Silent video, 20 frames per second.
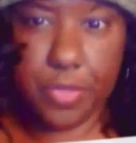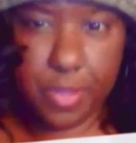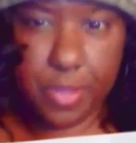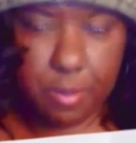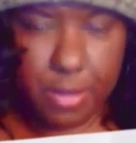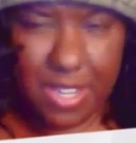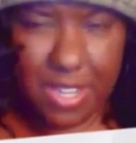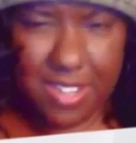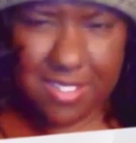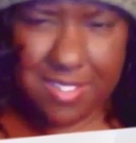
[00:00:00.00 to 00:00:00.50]
I
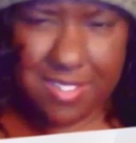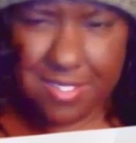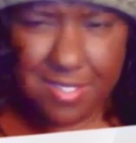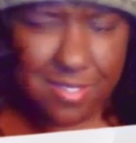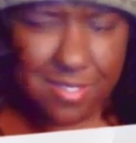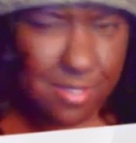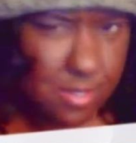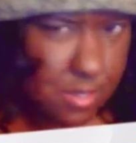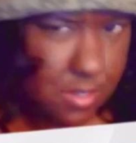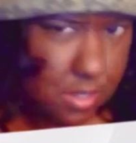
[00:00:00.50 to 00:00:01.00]
mean,
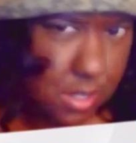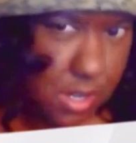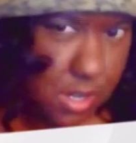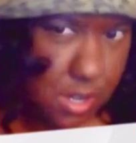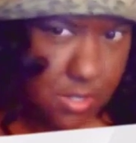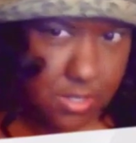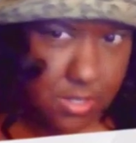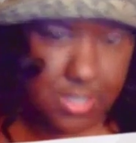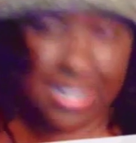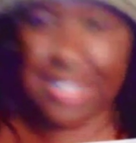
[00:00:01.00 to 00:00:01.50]
you
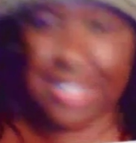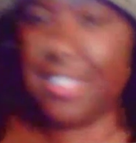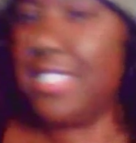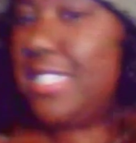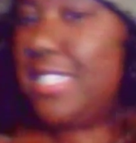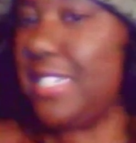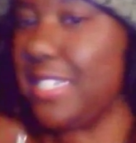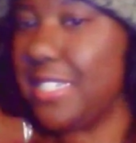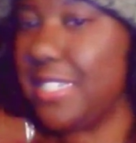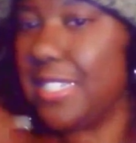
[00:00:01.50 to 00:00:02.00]
know, it's not the
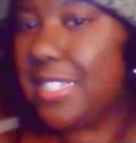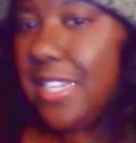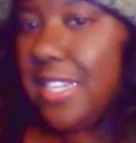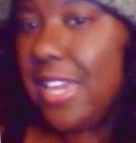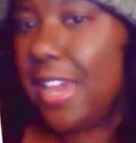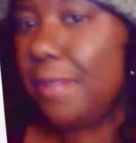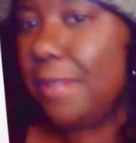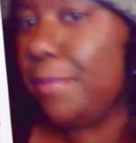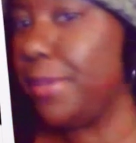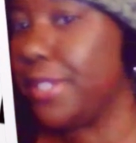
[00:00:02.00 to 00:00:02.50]
season
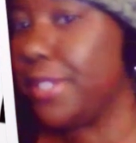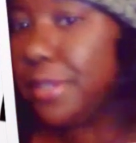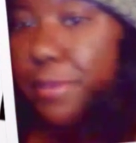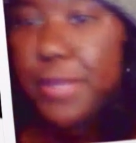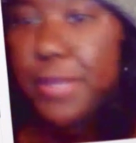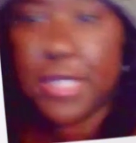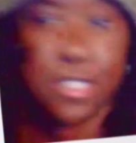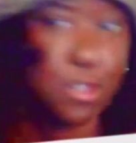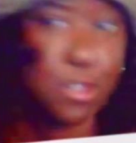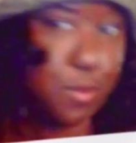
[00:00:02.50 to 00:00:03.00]
yet, but
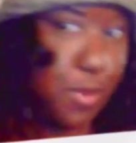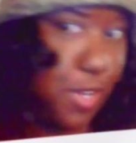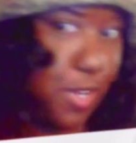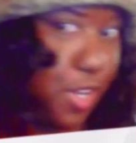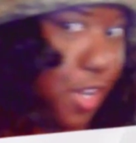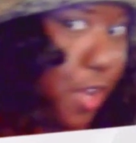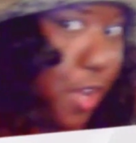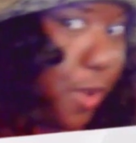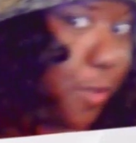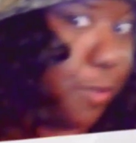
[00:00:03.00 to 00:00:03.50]
depends on where you
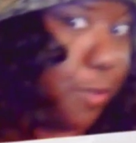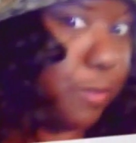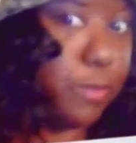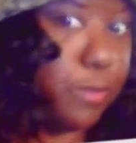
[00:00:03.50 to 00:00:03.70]
go.